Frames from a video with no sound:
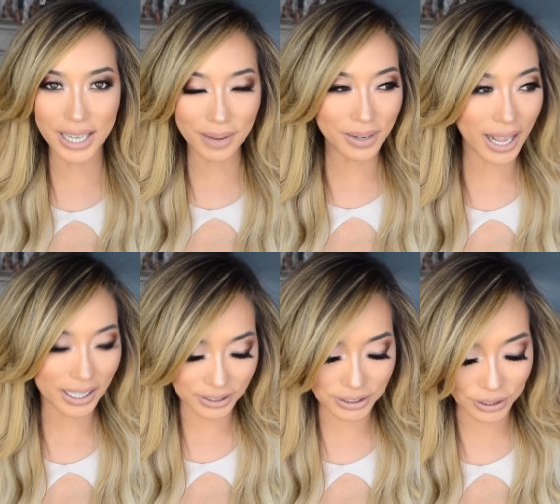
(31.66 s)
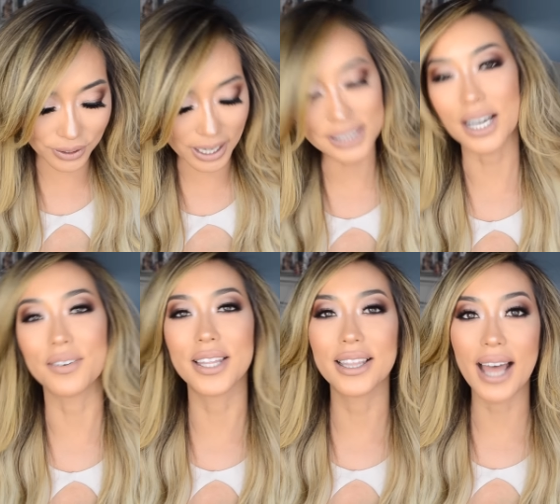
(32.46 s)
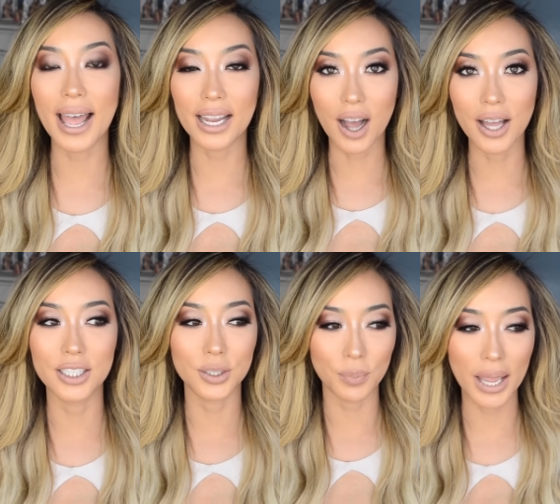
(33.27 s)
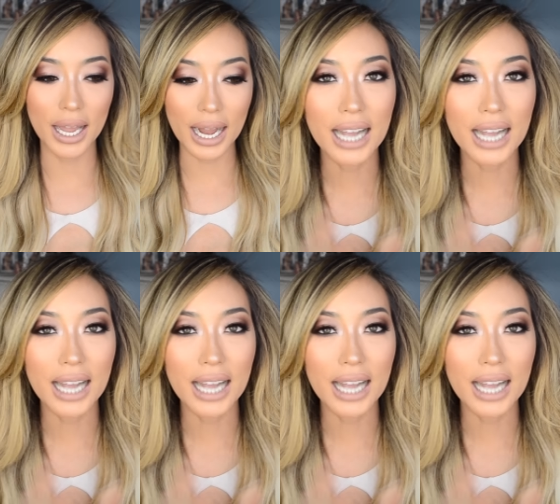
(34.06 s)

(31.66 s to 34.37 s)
Today I'm gonna actually show you guys everything that I got in Japan.